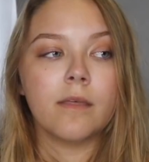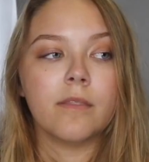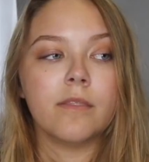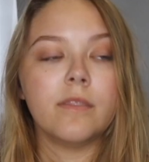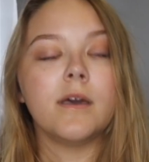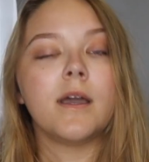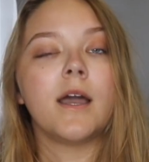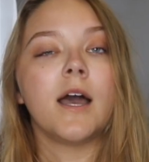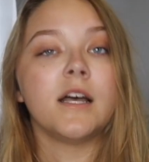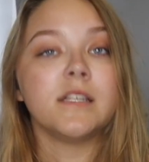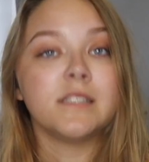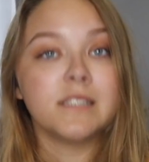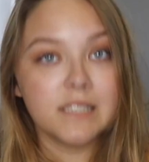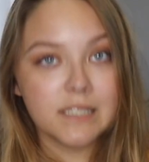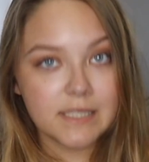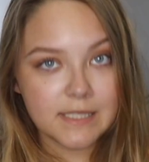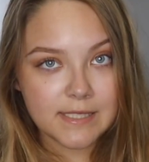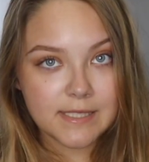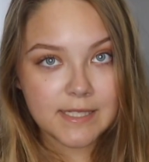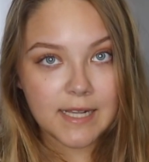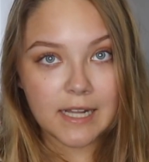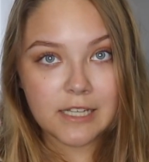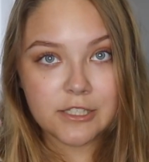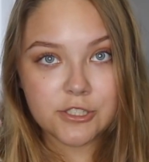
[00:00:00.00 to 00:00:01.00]
The custody
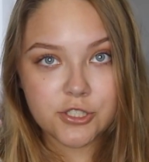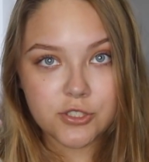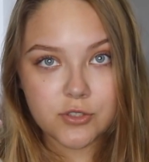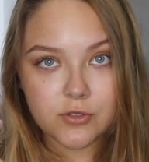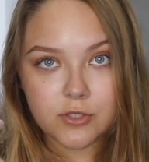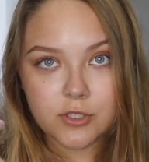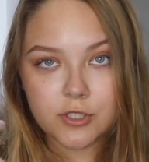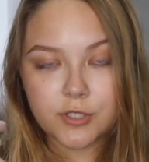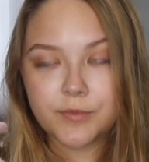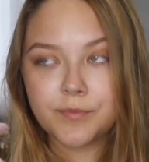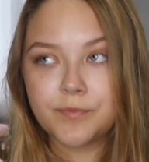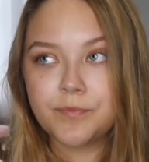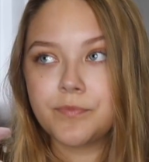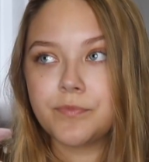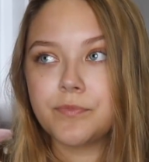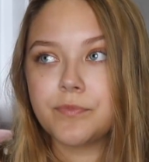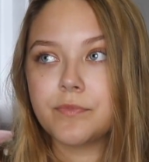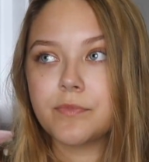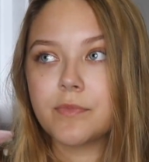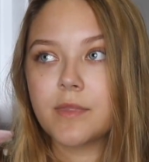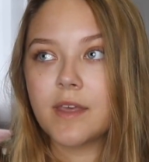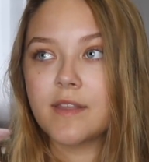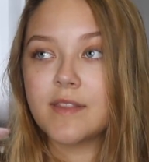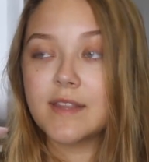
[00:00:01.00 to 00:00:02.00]

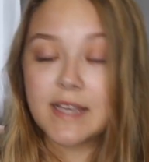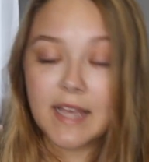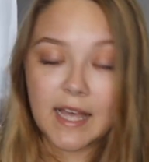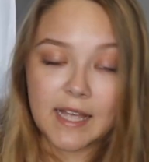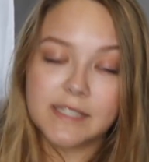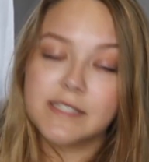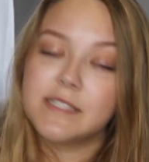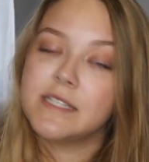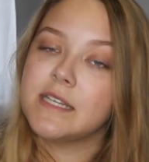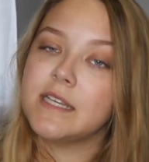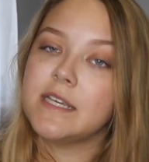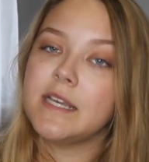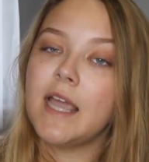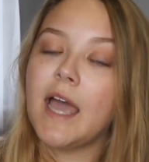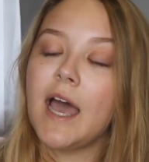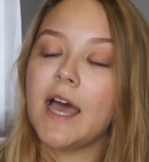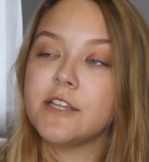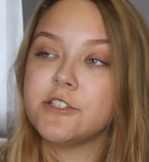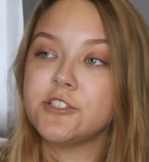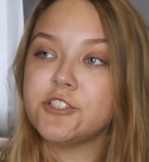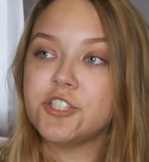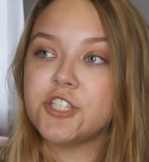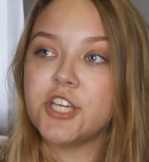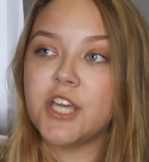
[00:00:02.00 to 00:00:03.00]

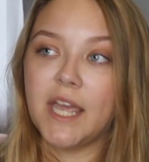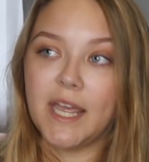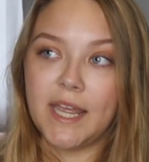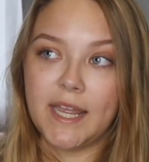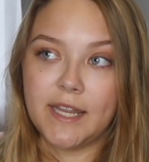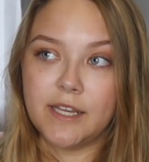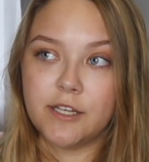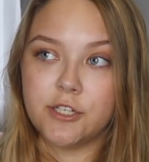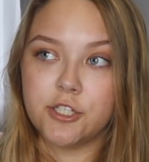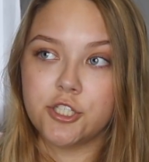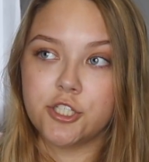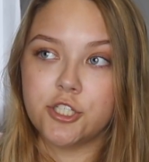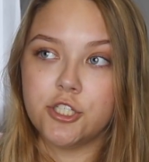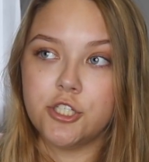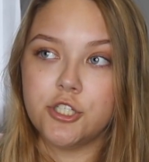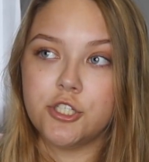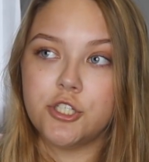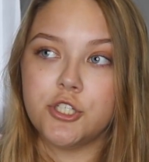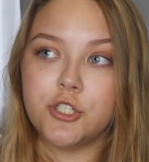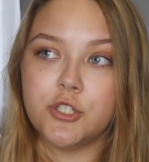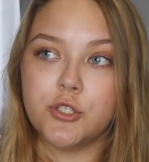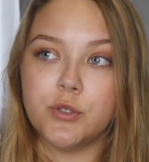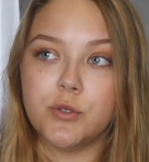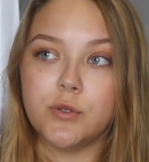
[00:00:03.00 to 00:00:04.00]
has changed
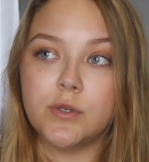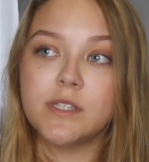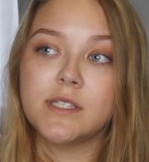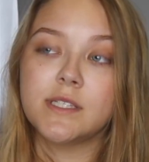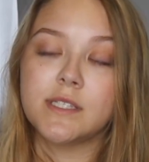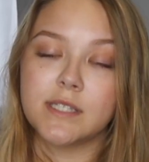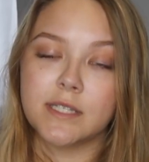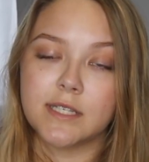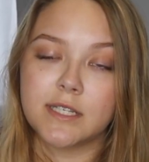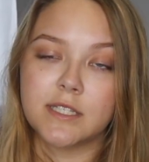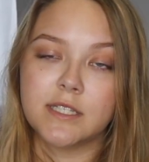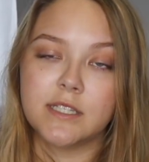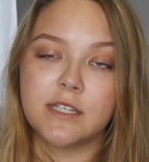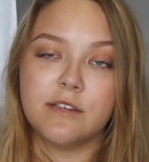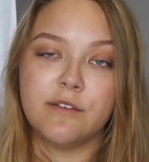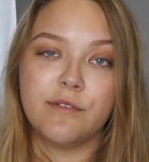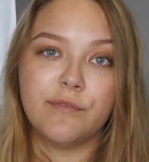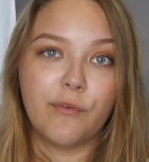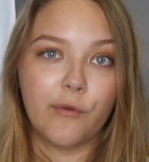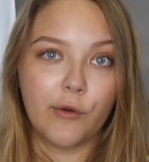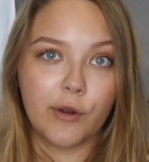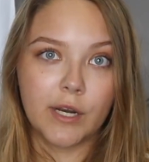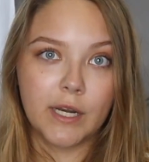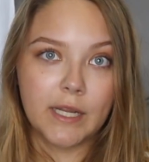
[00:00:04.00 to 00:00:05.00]
to
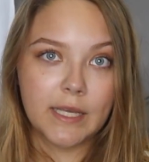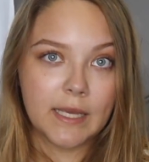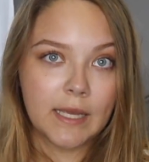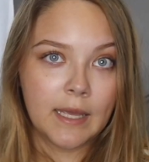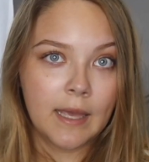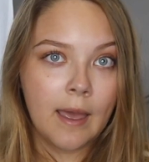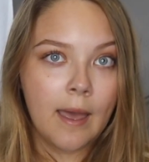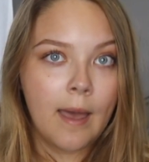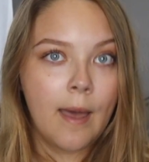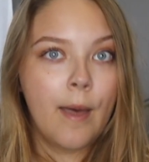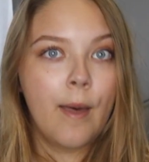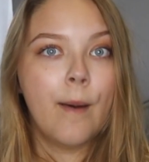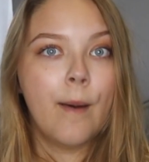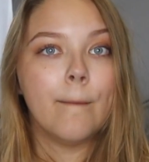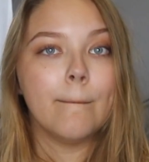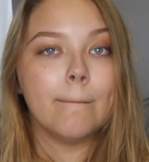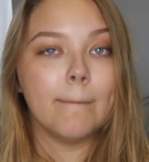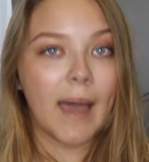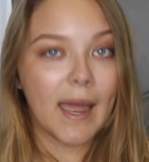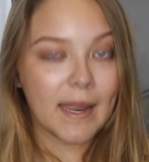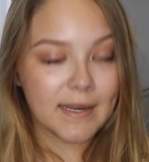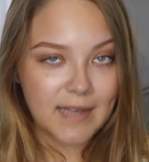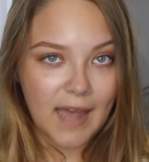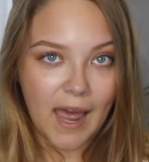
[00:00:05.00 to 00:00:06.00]
60-40,
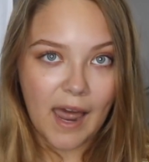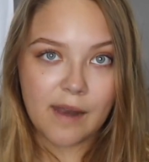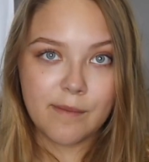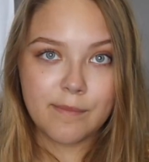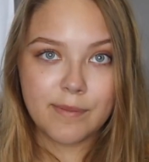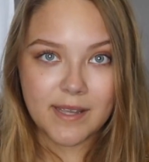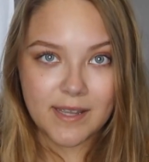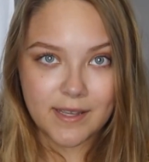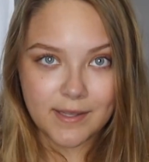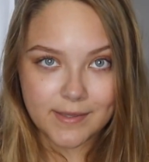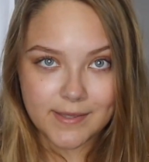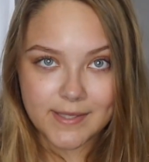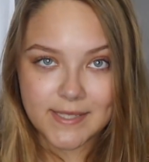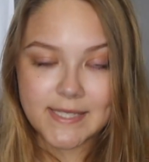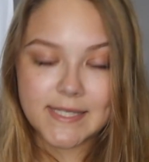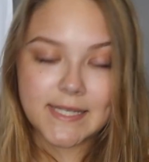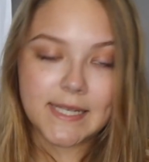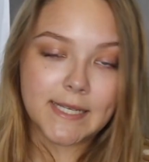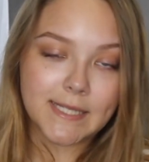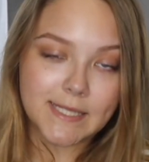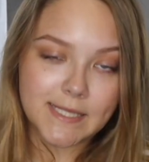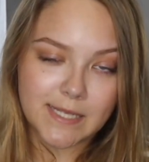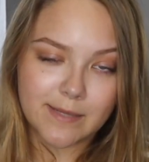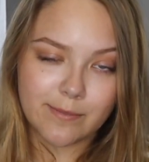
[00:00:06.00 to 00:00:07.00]
my dad being the
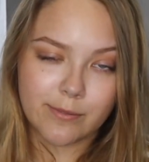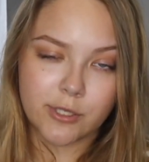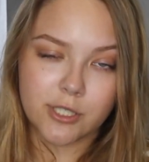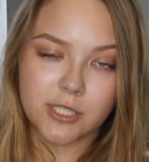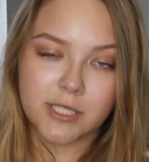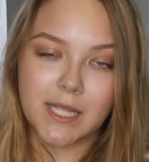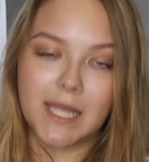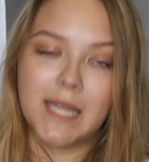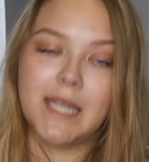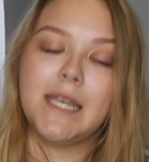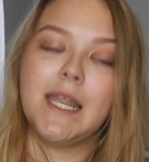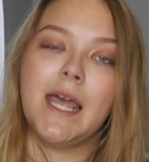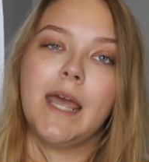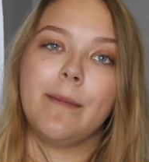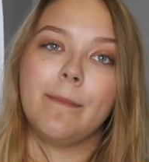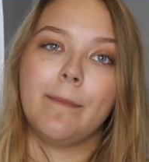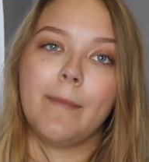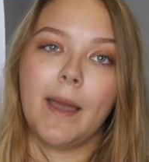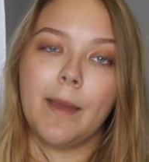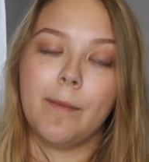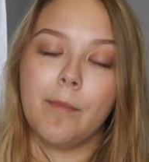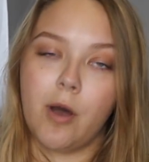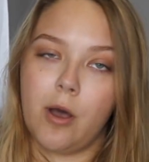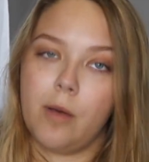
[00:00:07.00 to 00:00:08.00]
60% and
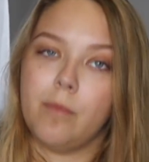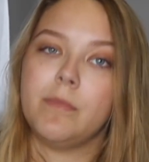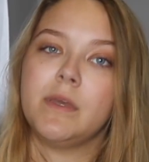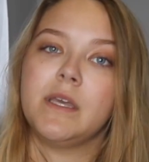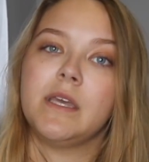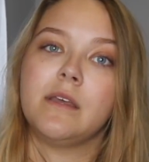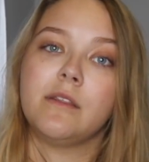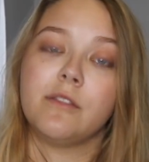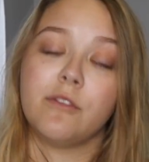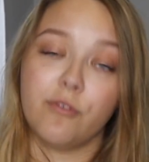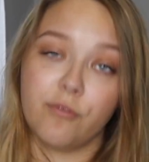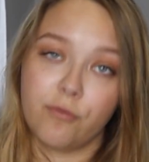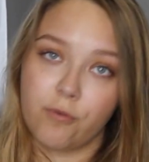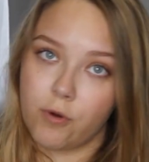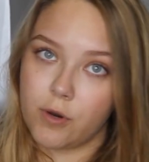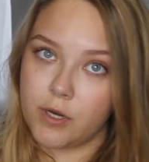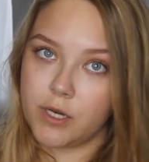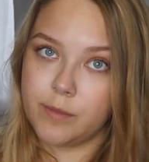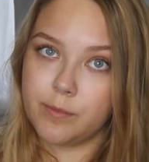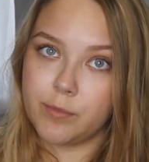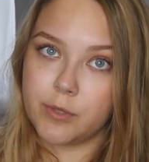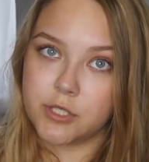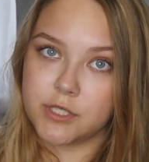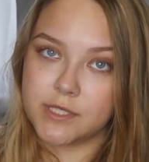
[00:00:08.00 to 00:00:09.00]
my mom being the
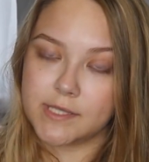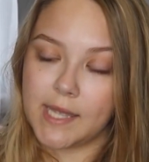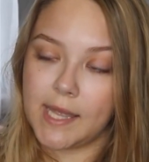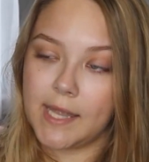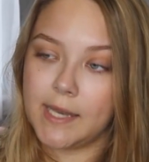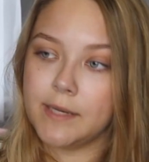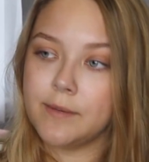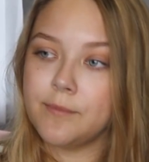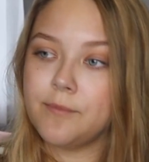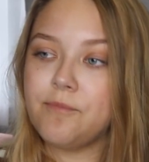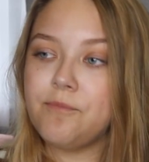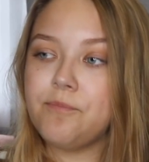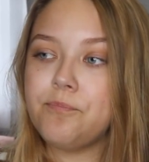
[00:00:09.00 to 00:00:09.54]
40%.